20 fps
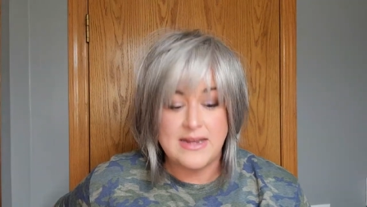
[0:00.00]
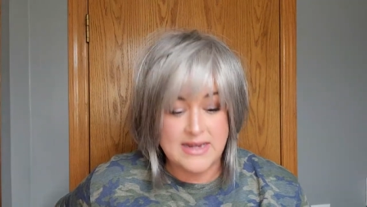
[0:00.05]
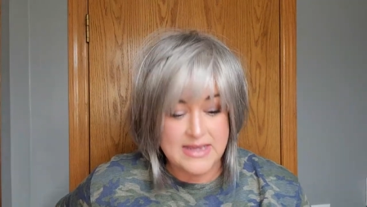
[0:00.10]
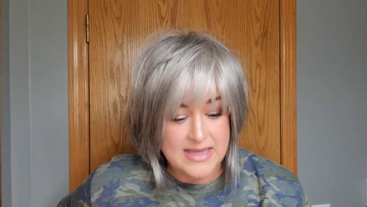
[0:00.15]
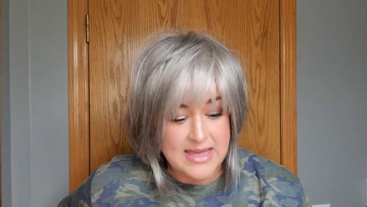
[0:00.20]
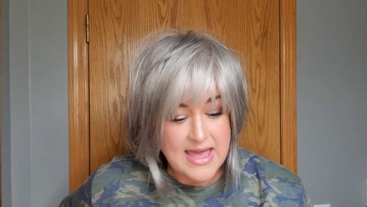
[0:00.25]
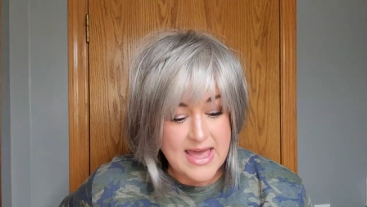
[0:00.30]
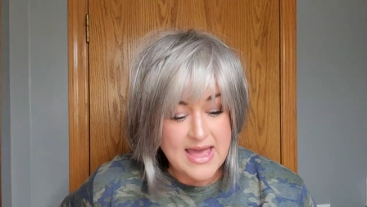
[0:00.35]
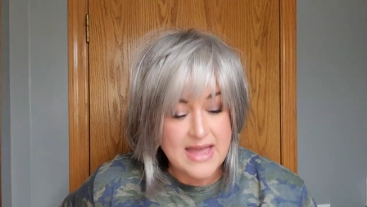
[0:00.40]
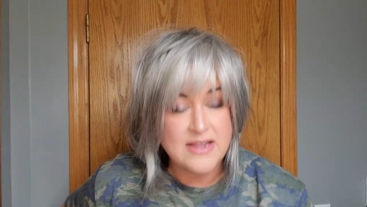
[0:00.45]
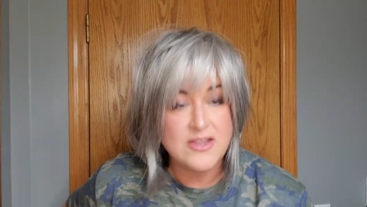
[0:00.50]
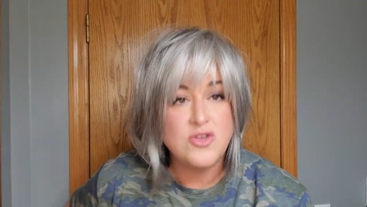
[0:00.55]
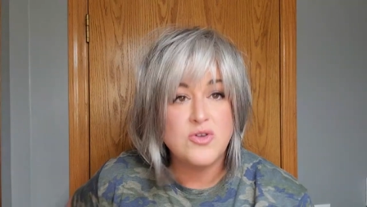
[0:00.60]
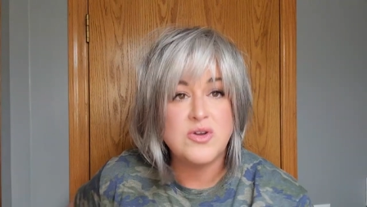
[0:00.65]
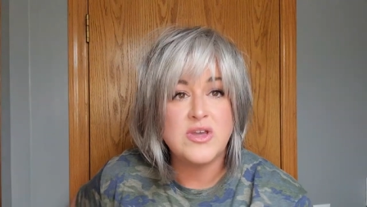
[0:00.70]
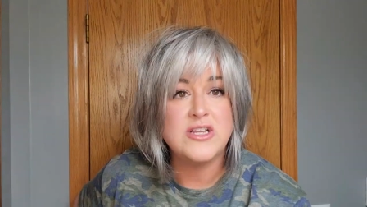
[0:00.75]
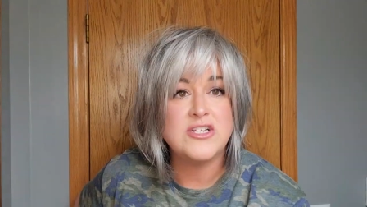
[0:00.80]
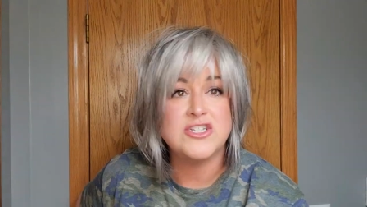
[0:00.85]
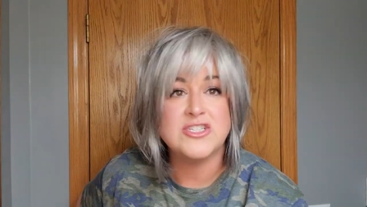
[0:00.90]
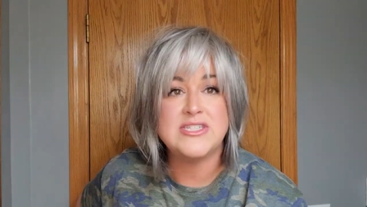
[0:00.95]
And again,
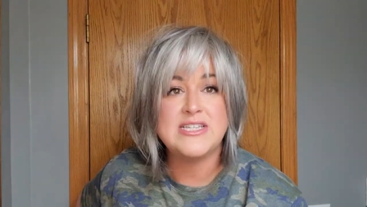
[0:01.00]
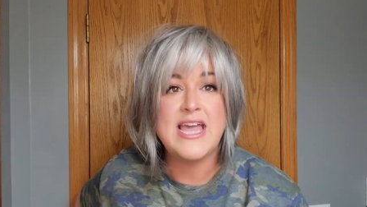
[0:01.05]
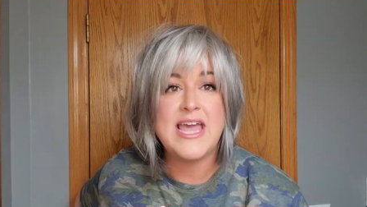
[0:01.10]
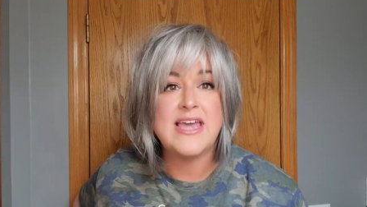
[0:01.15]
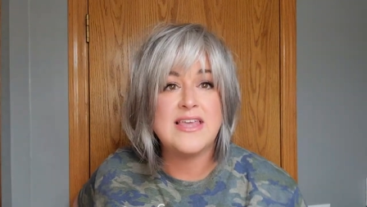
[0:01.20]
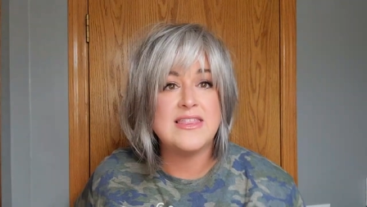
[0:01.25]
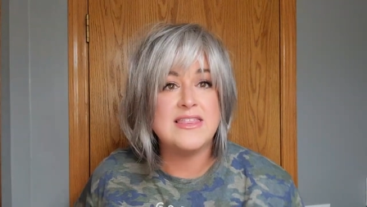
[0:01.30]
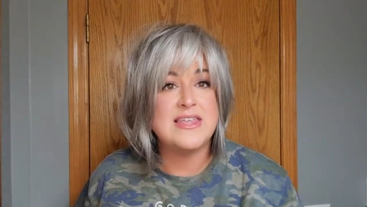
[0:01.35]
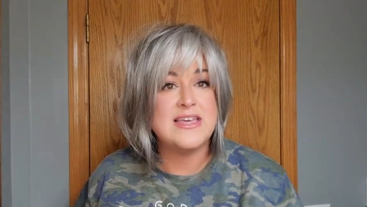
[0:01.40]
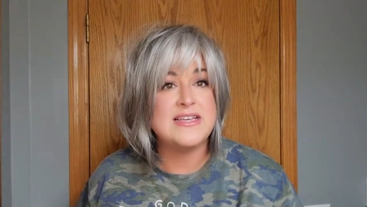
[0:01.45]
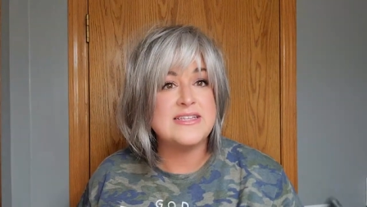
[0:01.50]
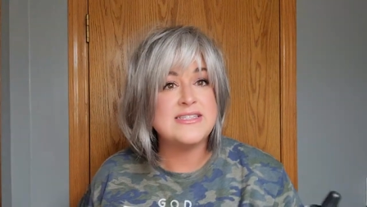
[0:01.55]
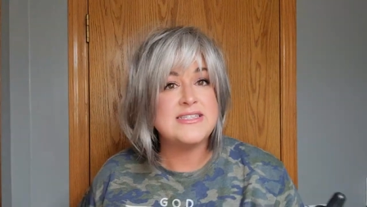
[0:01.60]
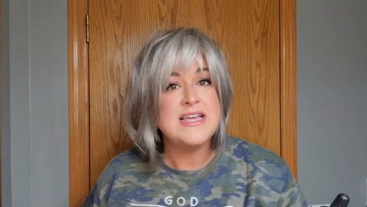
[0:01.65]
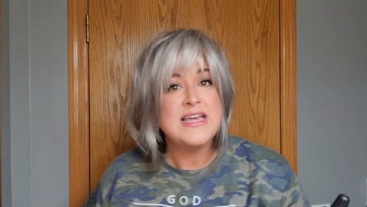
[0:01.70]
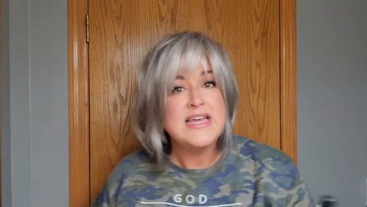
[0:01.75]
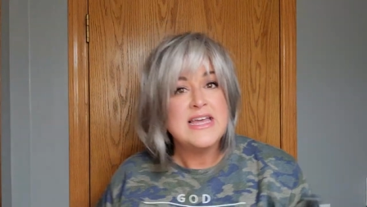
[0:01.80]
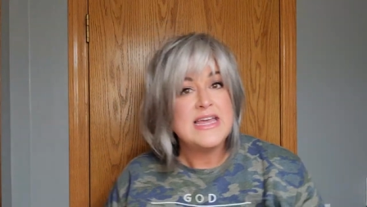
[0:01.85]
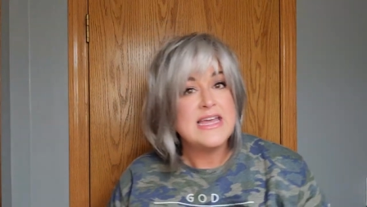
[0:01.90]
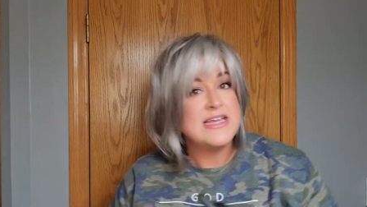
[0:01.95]
you can just take this
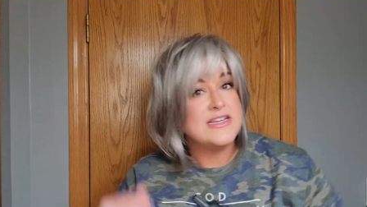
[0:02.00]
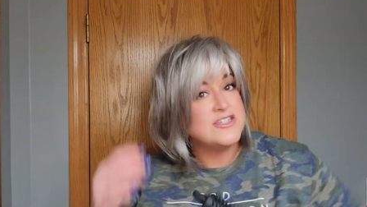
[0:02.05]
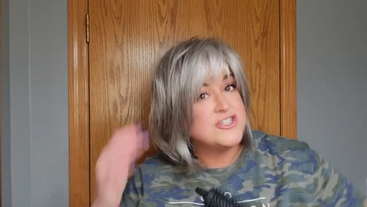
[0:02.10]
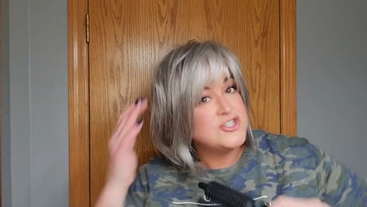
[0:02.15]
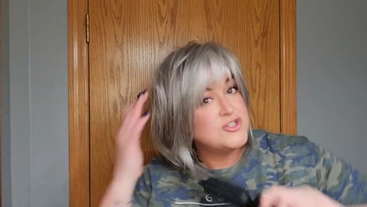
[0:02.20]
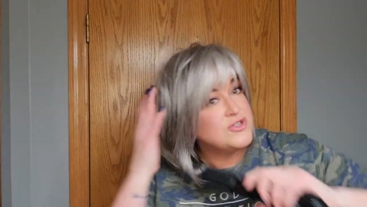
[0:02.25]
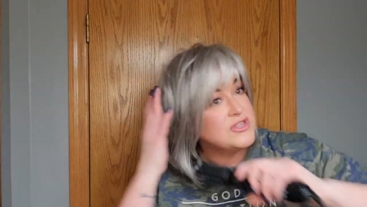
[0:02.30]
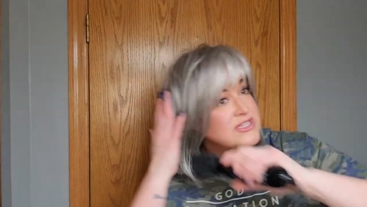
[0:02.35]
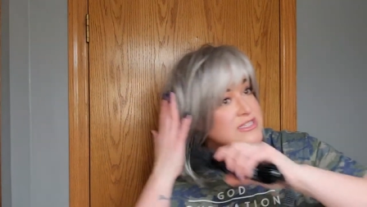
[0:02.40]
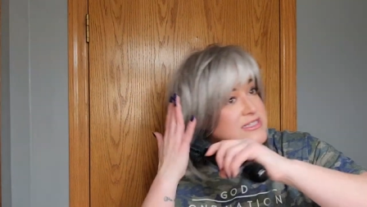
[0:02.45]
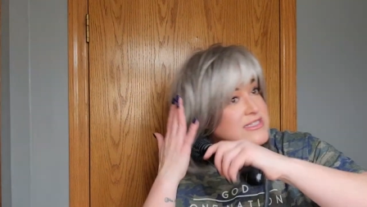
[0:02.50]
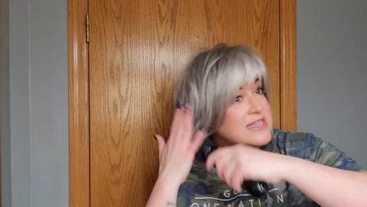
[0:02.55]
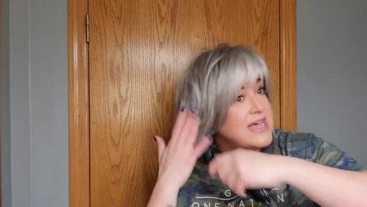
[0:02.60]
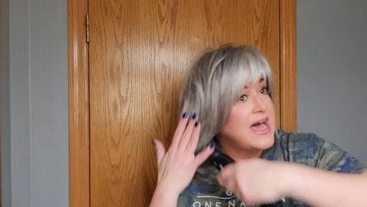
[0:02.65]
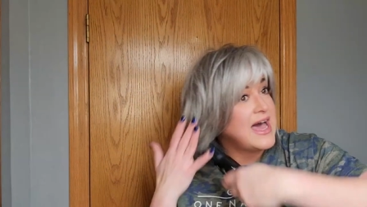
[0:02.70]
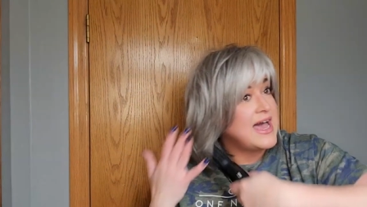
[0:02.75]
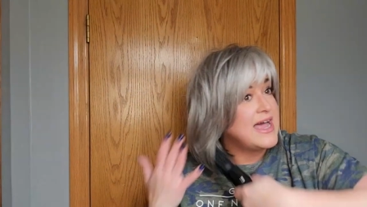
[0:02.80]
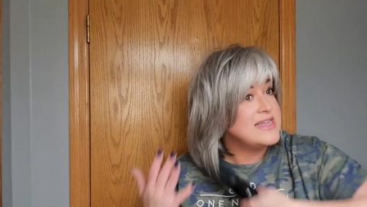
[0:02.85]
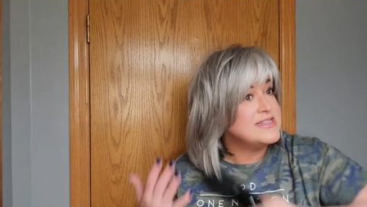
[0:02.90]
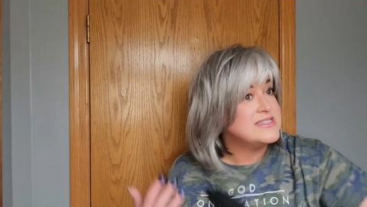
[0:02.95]
into the
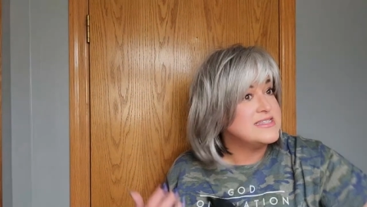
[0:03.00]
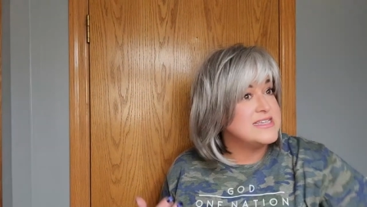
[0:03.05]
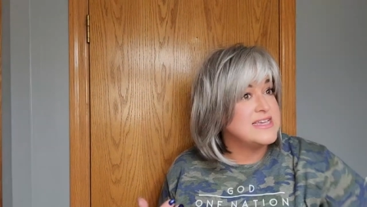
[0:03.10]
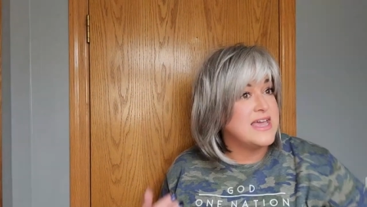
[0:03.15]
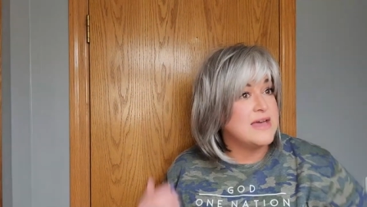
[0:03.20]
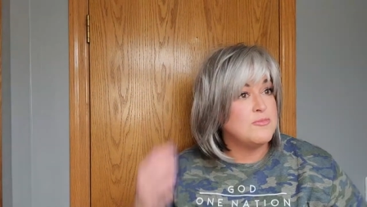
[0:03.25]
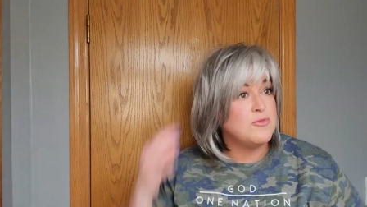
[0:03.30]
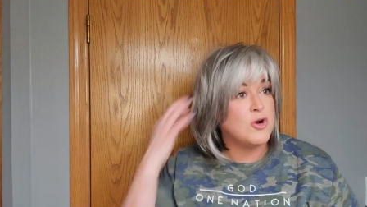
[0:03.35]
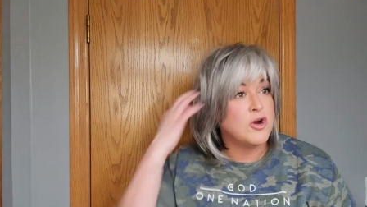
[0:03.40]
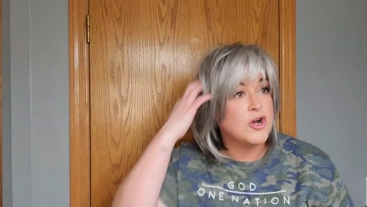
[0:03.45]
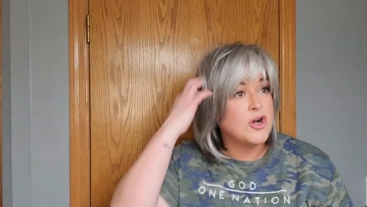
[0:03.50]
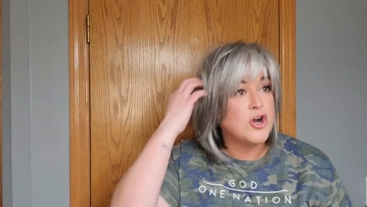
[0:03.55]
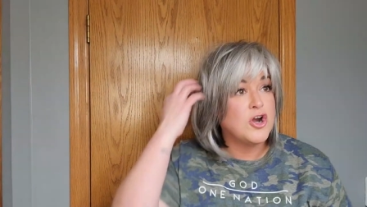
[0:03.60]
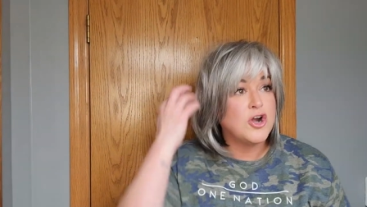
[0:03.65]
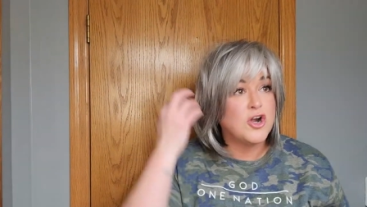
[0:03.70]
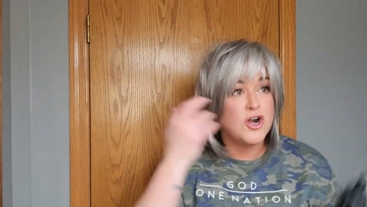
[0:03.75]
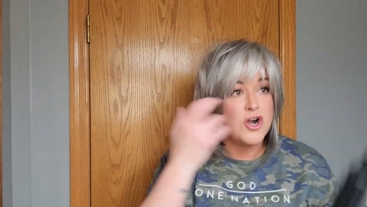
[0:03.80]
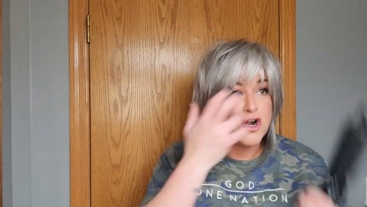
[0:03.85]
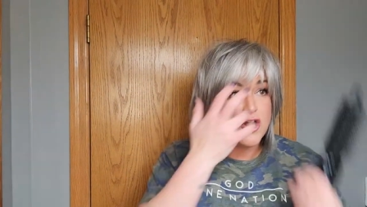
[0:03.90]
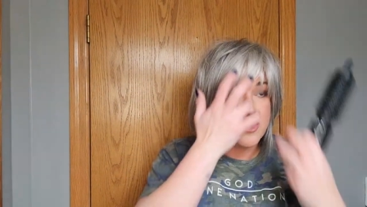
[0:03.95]
sides to get more
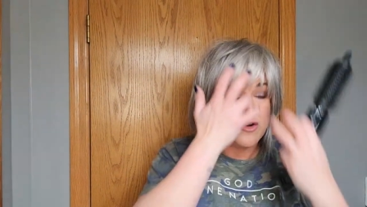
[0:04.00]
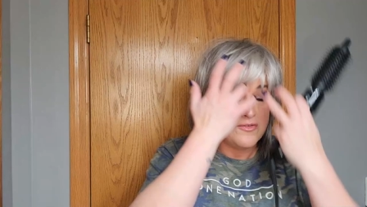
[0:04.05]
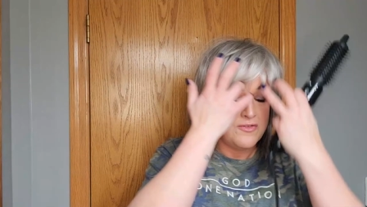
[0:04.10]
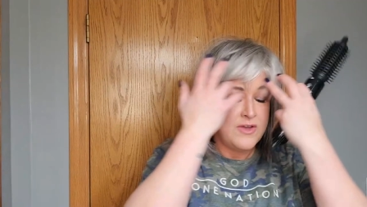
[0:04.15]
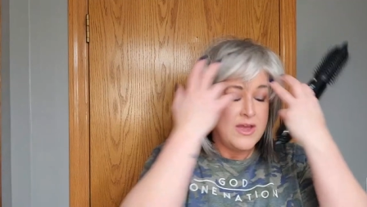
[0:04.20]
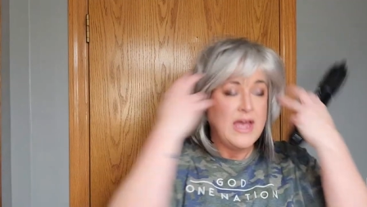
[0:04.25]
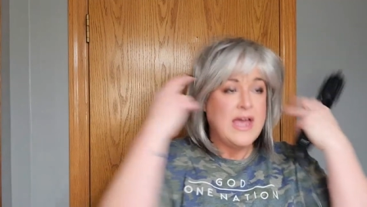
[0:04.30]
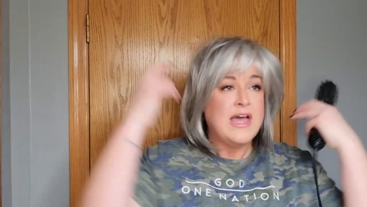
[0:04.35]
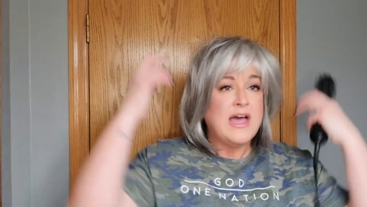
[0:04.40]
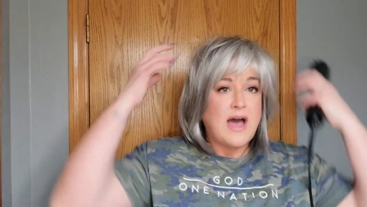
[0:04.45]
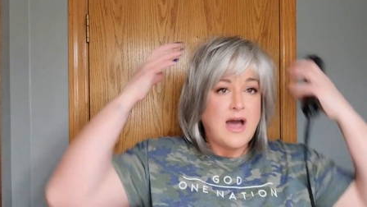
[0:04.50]
curve,